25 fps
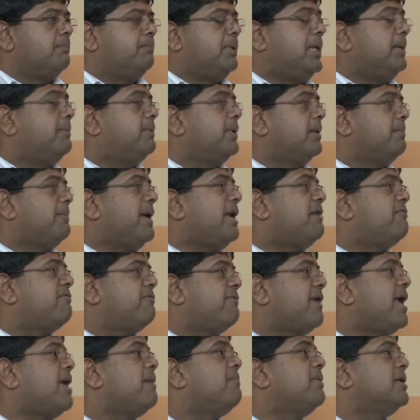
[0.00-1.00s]
people made
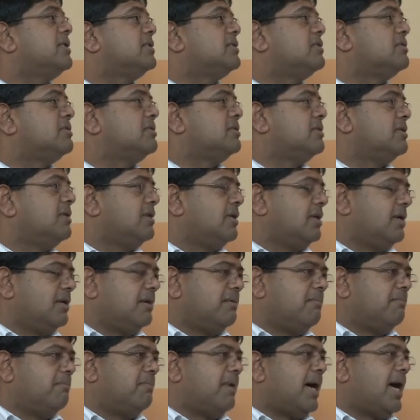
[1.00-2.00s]
famous
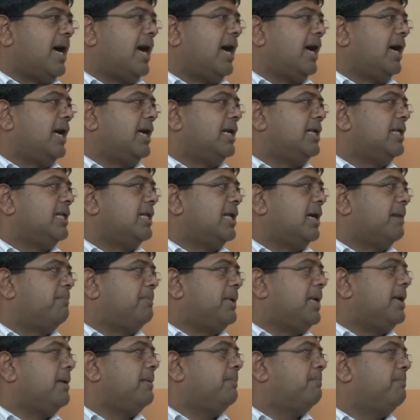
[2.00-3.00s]
by the
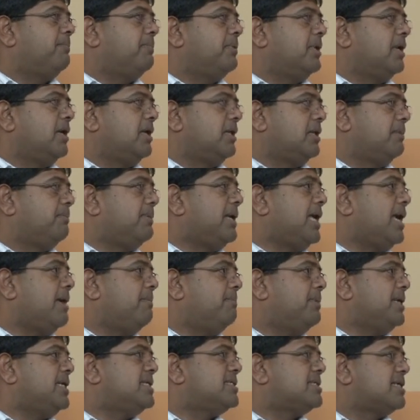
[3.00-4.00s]

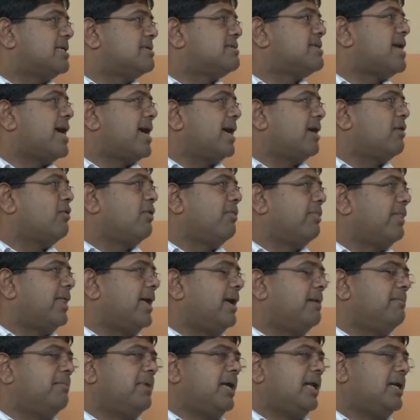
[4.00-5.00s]
PAP's attack on
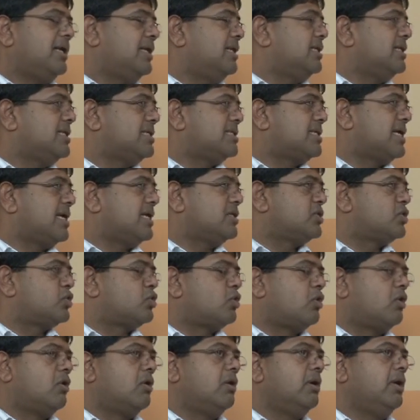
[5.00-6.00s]
them, and in this case
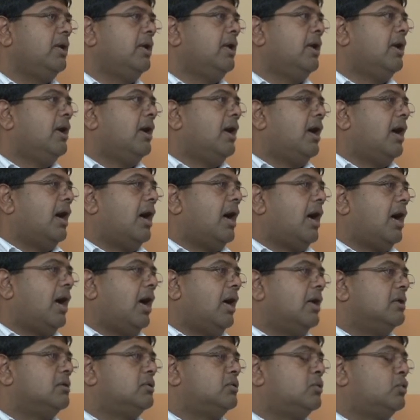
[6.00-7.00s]
Roy,
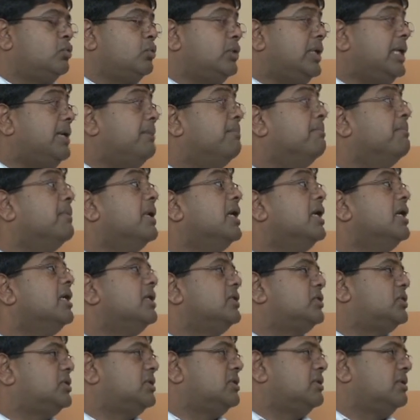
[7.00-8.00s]
to
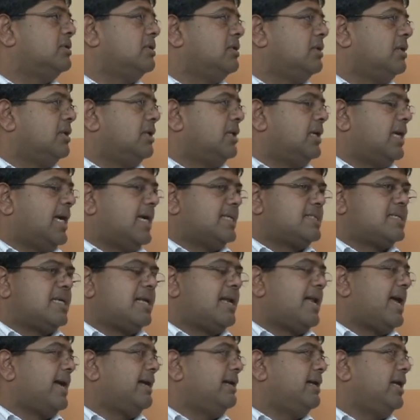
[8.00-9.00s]
emerge as
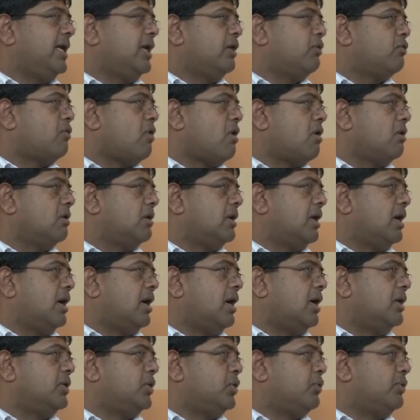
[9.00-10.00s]
a lightning rod
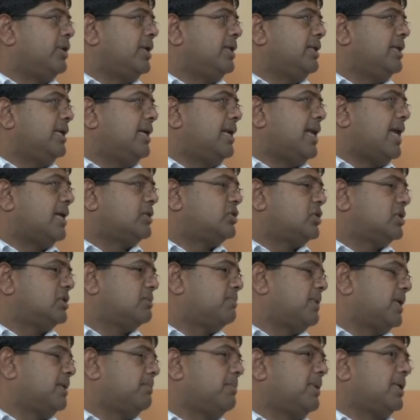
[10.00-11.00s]
during the
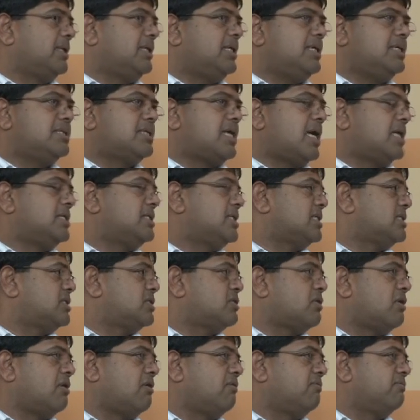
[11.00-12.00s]
elections. But these are
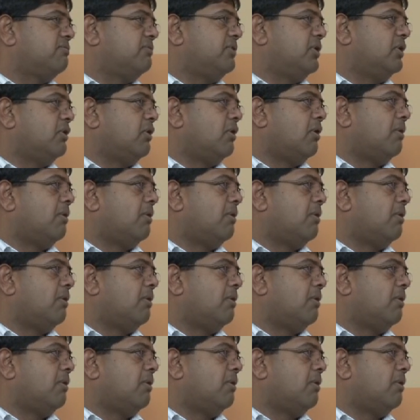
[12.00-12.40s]
just sort of